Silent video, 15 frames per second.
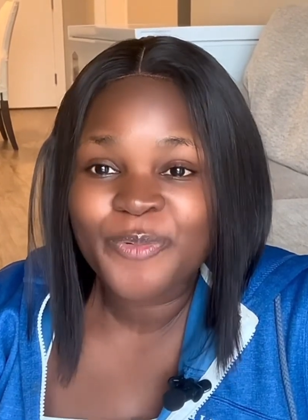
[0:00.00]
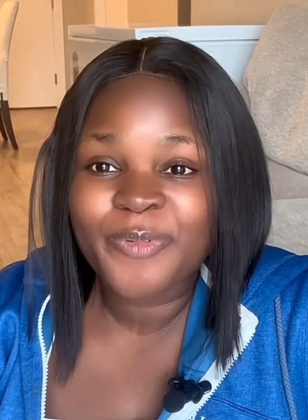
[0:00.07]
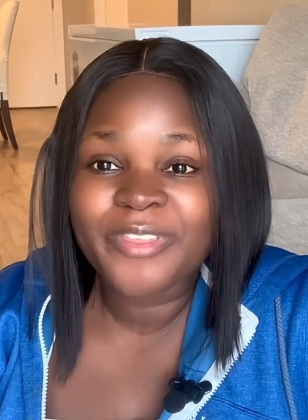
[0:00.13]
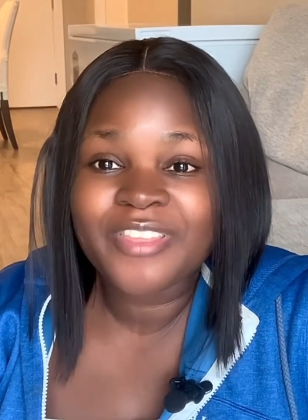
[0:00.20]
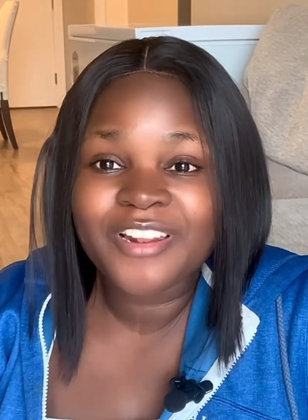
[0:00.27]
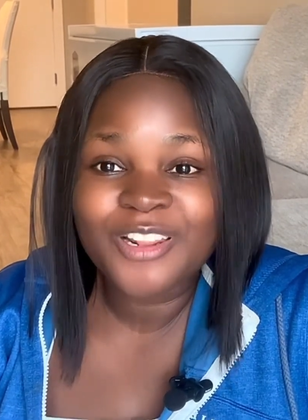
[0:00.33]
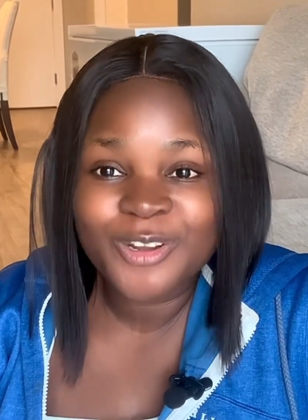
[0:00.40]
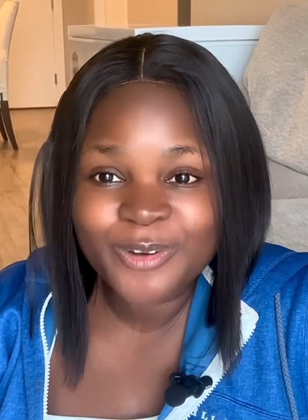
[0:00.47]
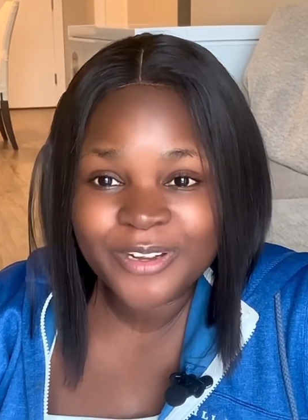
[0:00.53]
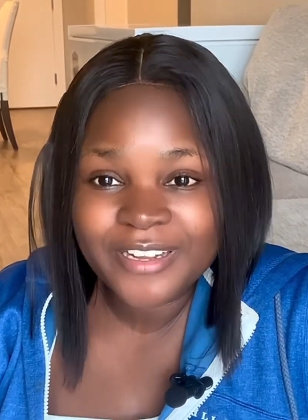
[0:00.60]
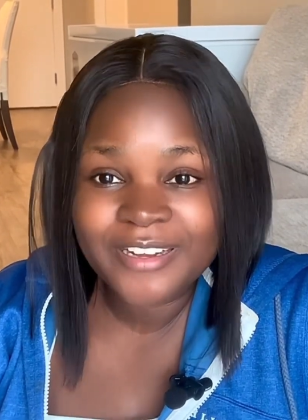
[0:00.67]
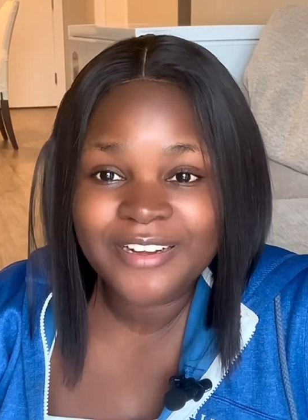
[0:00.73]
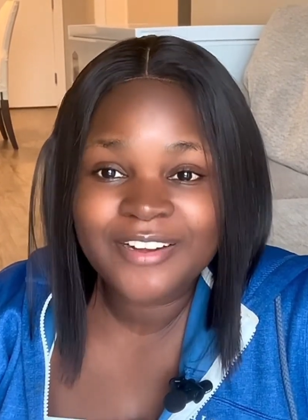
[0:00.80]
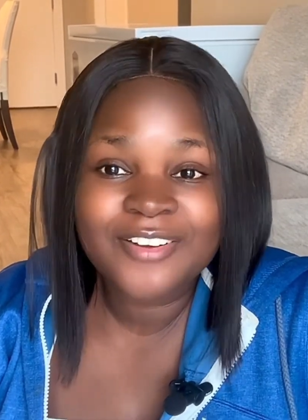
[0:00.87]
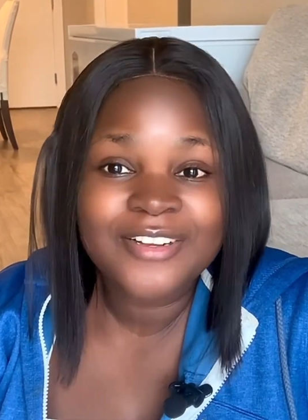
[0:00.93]
with the
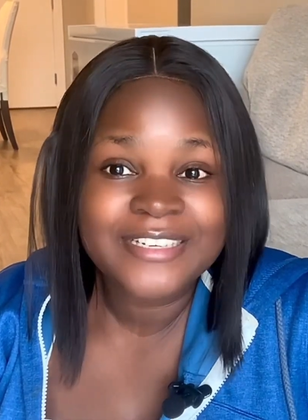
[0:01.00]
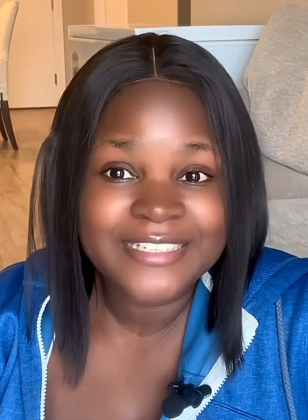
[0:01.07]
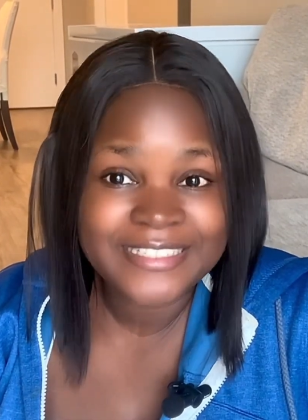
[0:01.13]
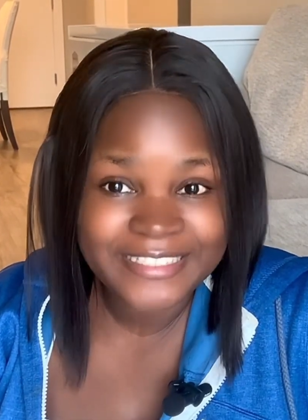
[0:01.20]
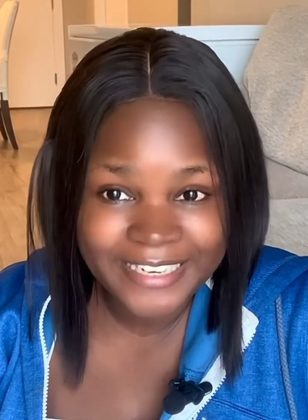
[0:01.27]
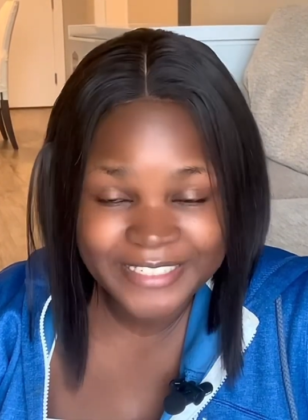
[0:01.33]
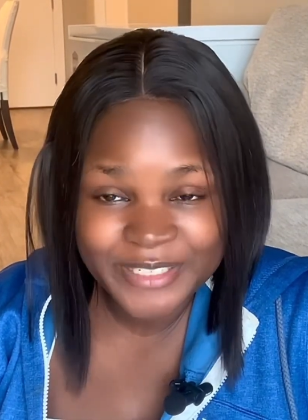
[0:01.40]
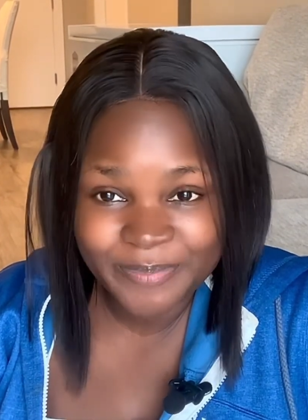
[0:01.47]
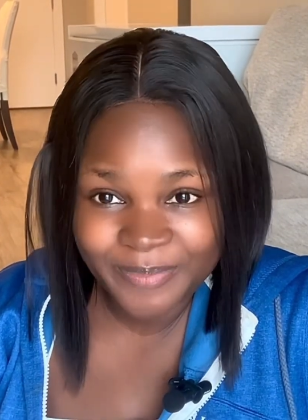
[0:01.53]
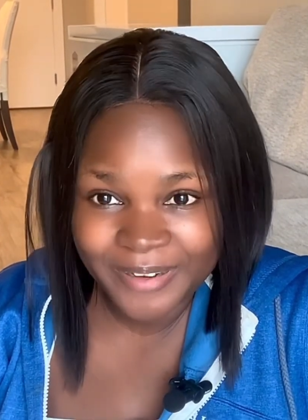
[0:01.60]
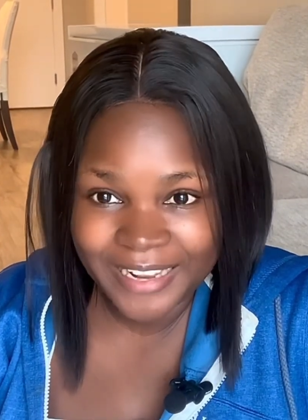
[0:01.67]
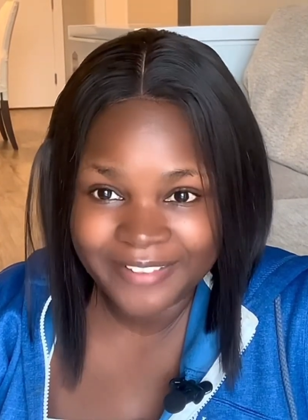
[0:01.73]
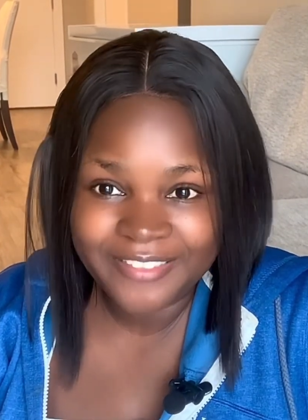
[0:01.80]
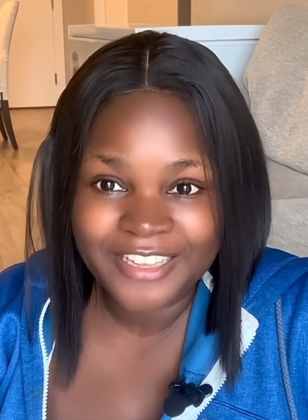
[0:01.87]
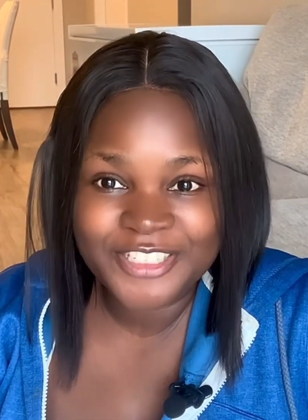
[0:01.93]
local data
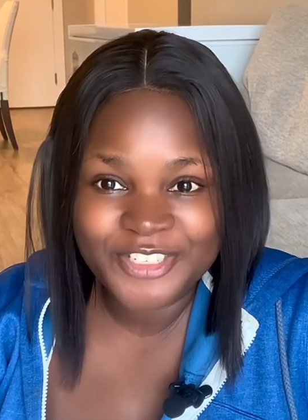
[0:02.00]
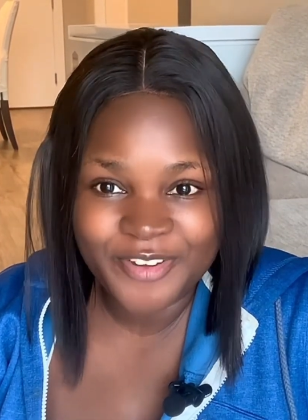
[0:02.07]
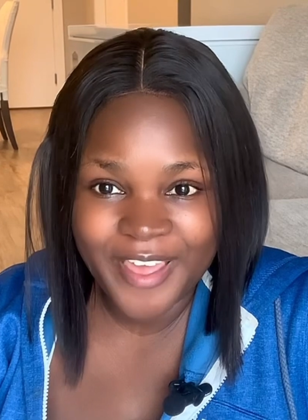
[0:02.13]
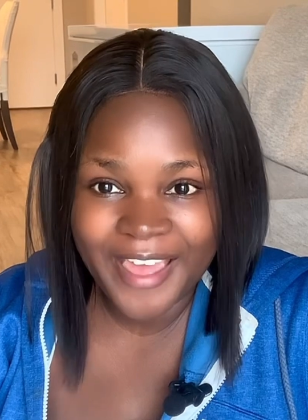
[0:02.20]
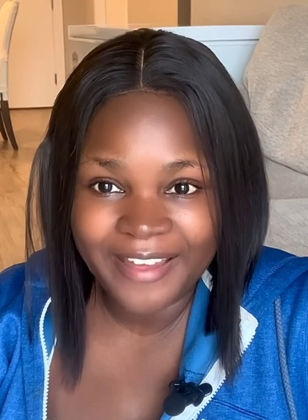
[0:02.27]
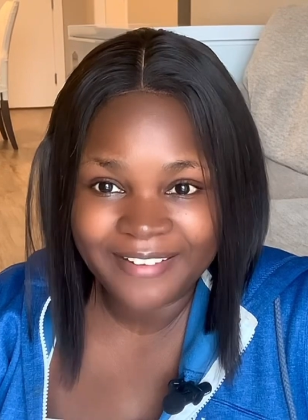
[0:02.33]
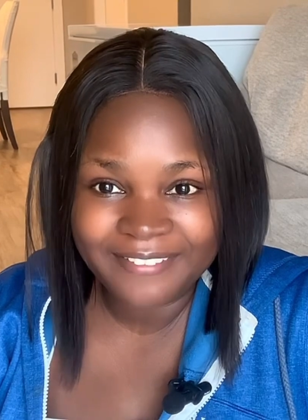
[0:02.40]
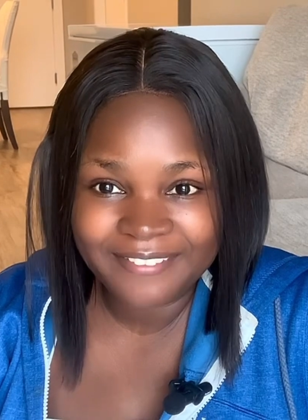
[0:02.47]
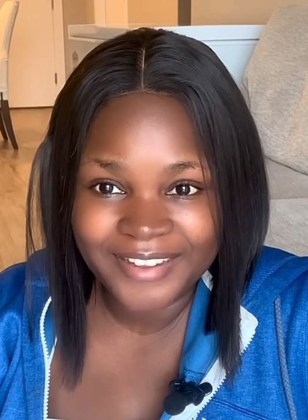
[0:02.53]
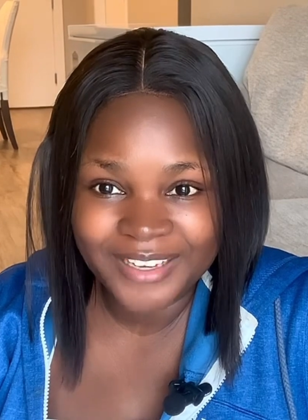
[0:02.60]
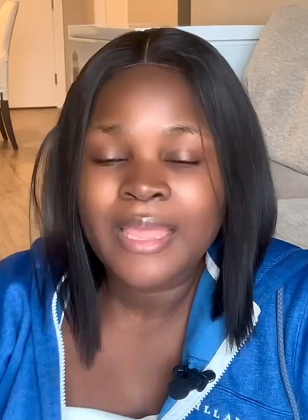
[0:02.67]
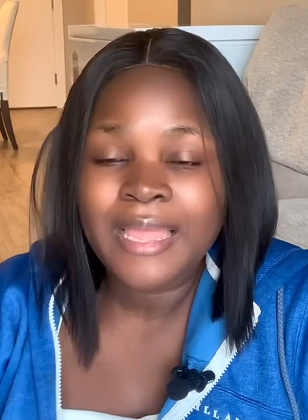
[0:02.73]
plan that you have.